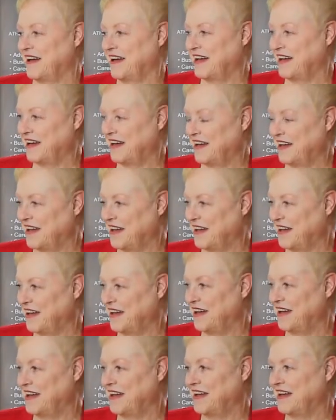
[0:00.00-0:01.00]

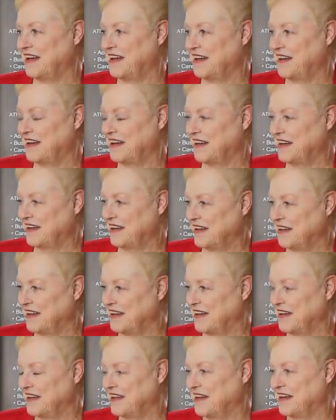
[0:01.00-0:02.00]

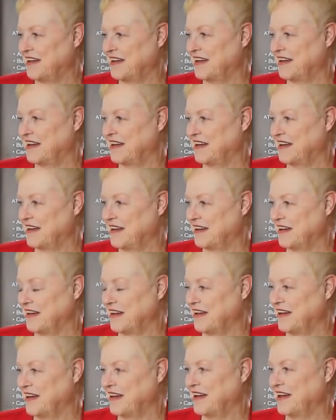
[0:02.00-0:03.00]

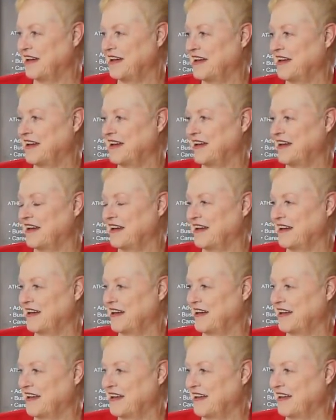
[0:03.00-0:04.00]

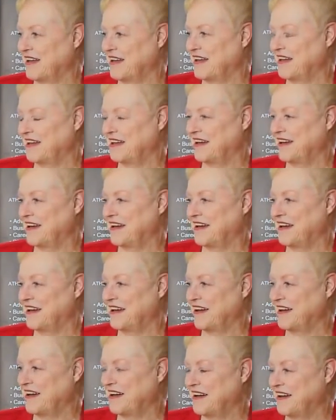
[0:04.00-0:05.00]

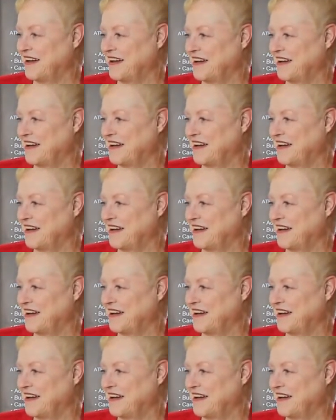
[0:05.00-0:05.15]
No words are spoken by the person on screen.